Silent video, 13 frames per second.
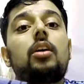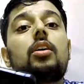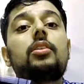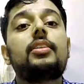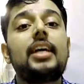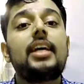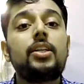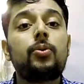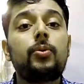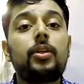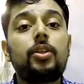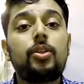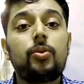then you
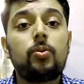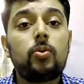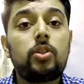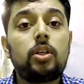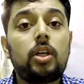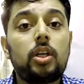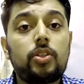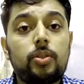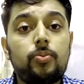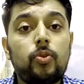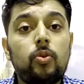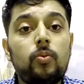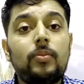can use a custom
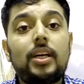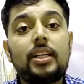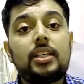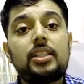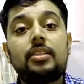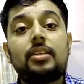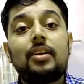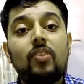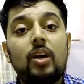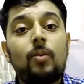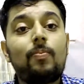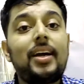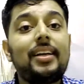ROM that is
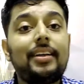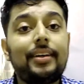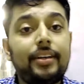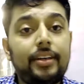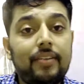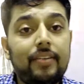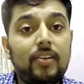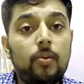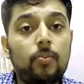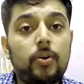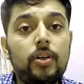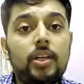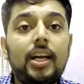developed by an Indian
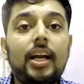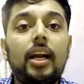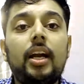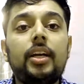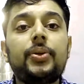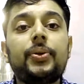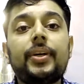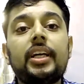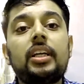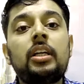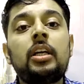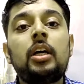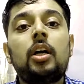developer, and you
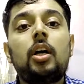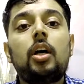can